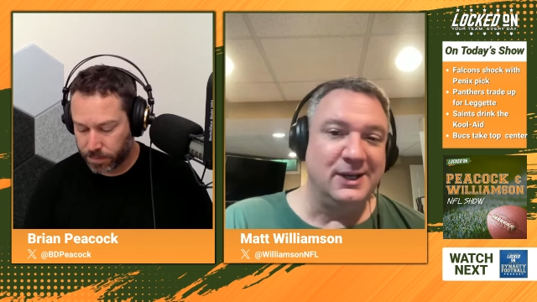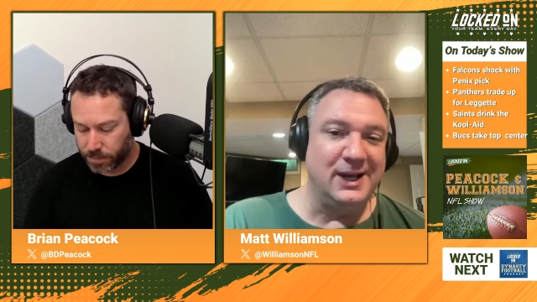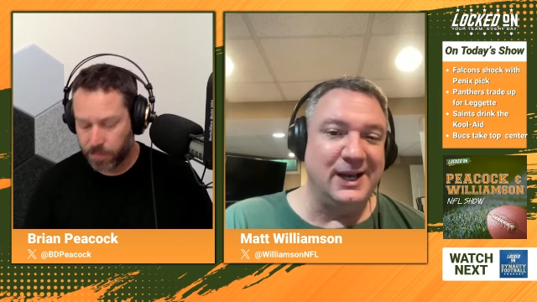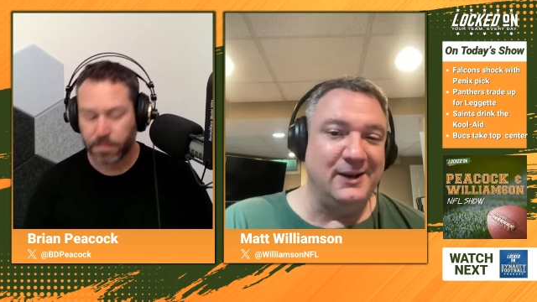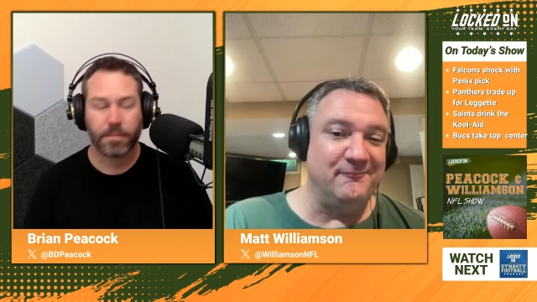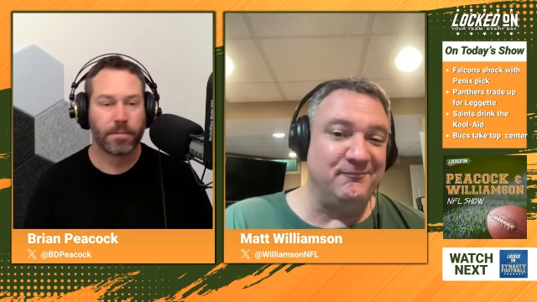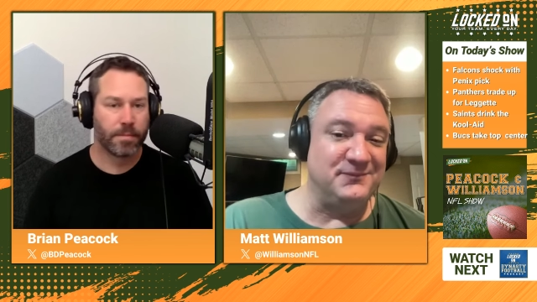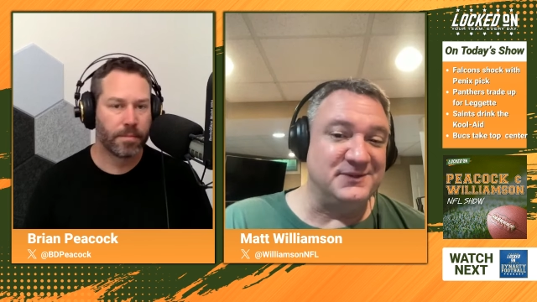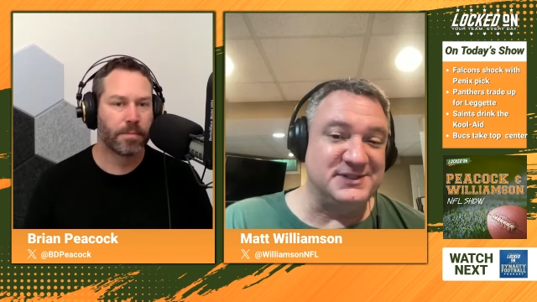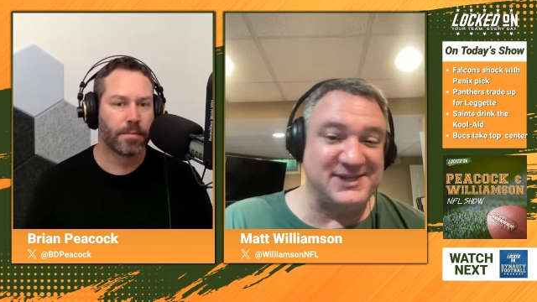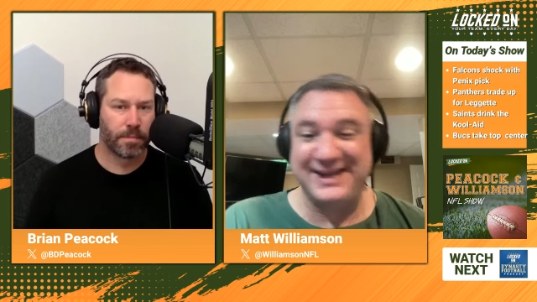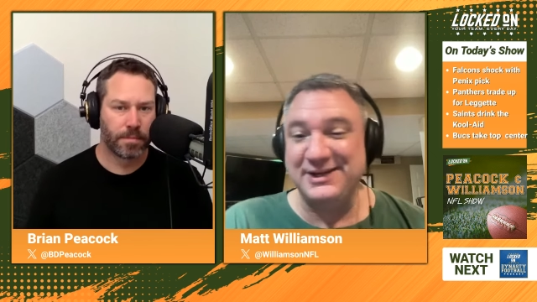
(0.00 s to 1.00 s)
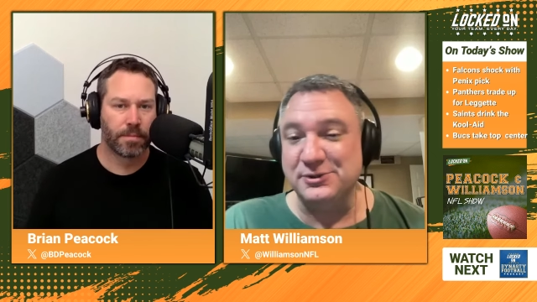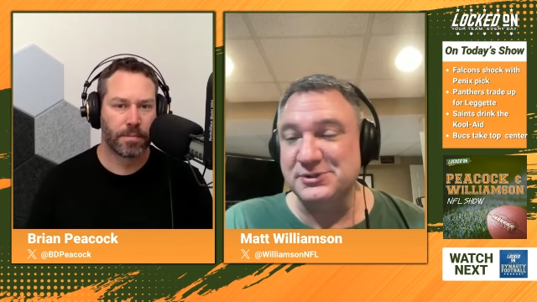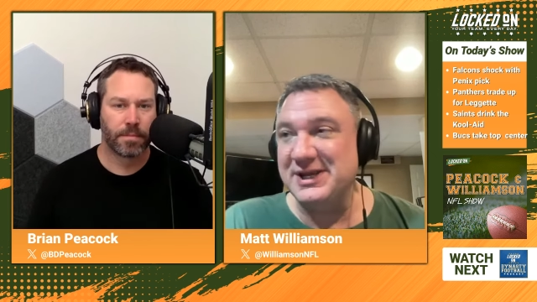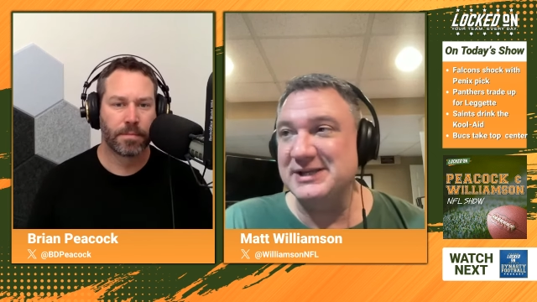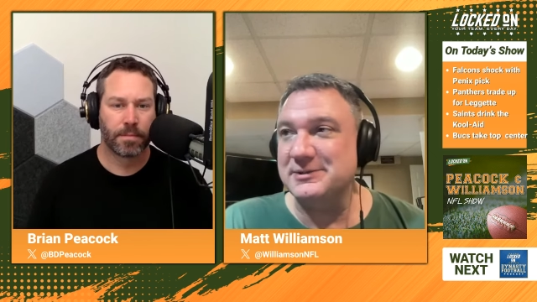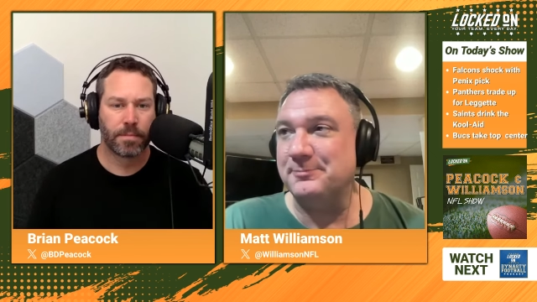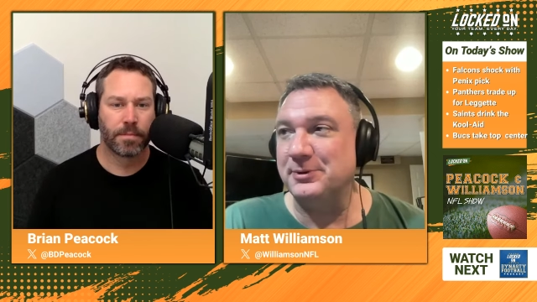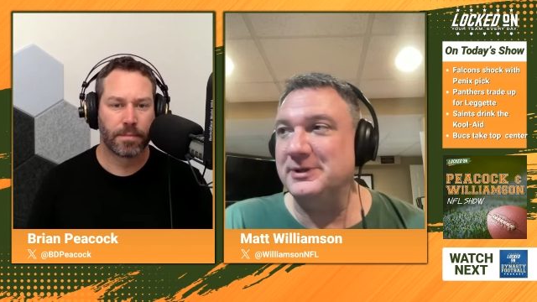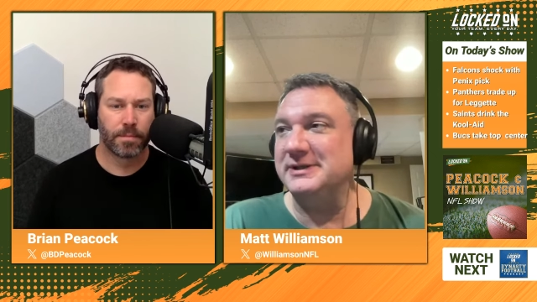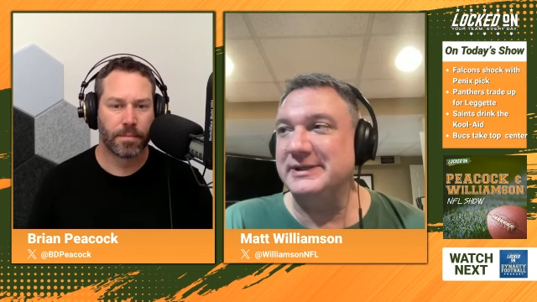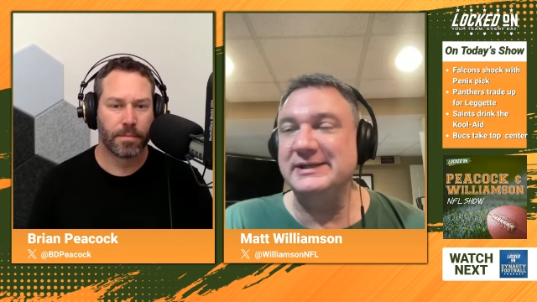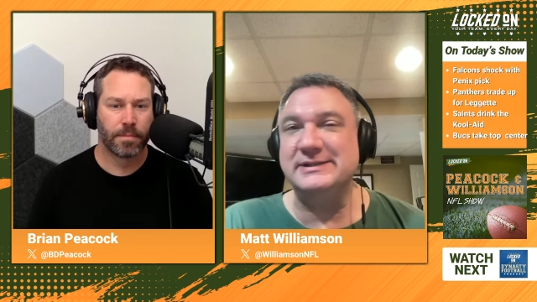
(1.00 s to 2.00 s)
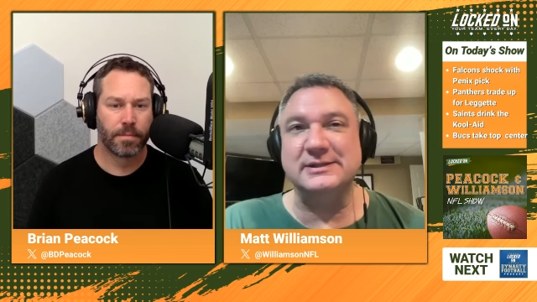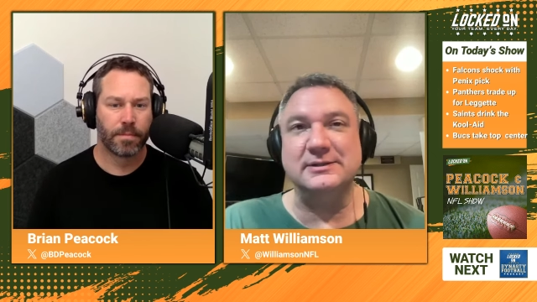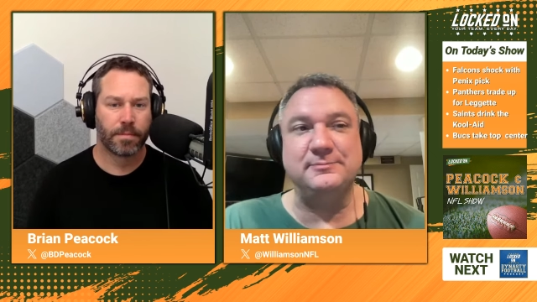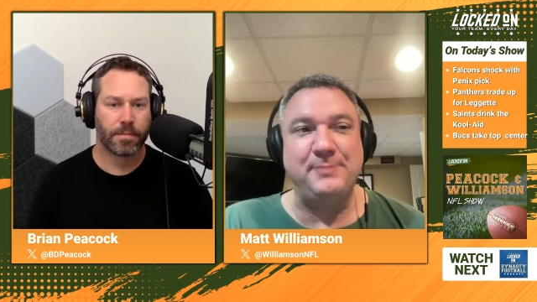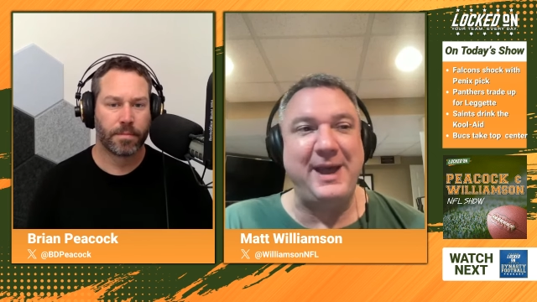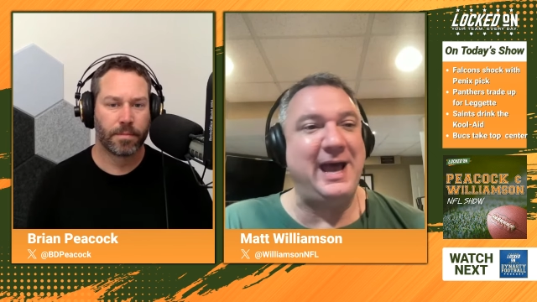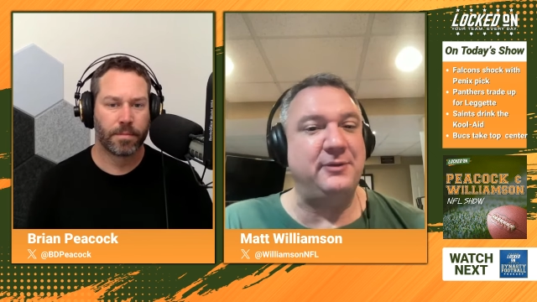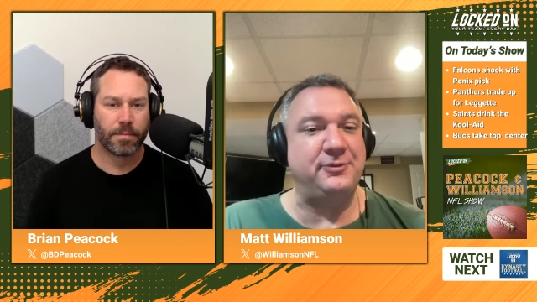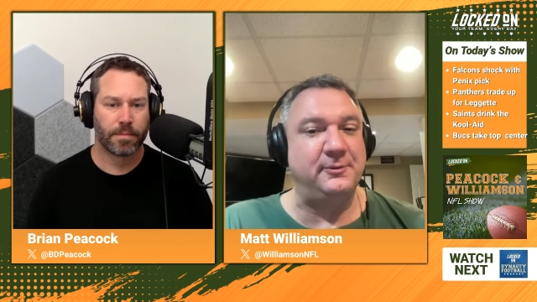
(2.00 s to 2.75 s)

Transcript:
Speaker 1: Um, Sanders has a pretty decent path